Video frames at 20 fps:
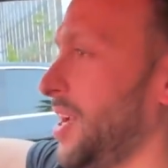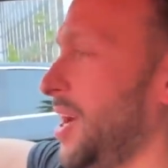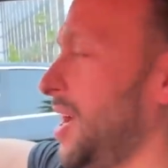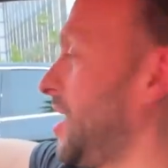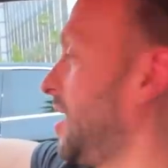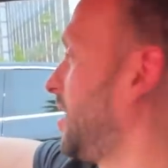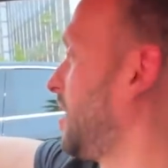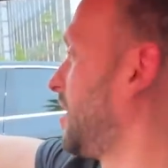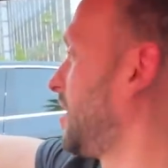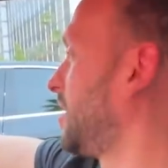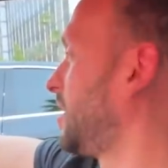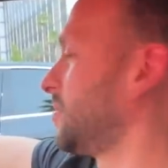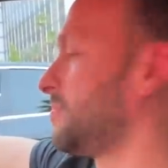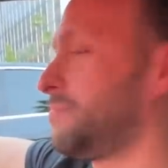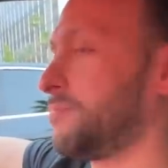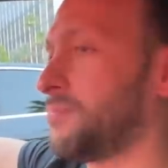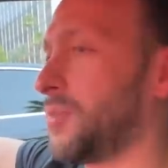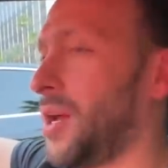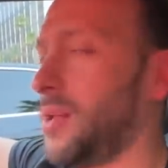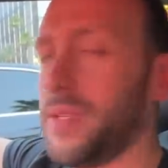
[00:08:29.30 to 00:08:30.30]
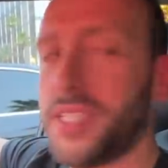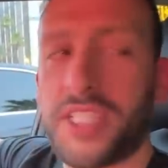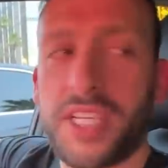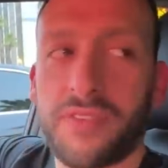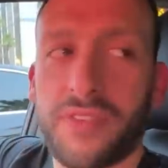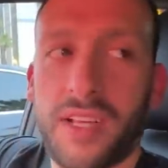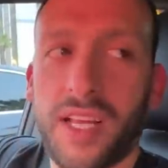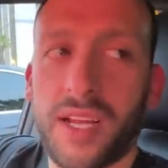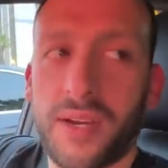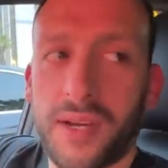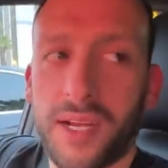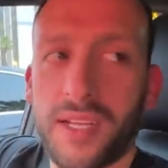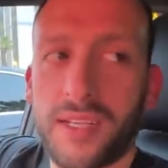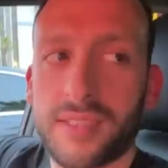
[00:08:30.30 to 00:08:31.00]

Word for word: gonna, uh, probably Chick Fil A, right?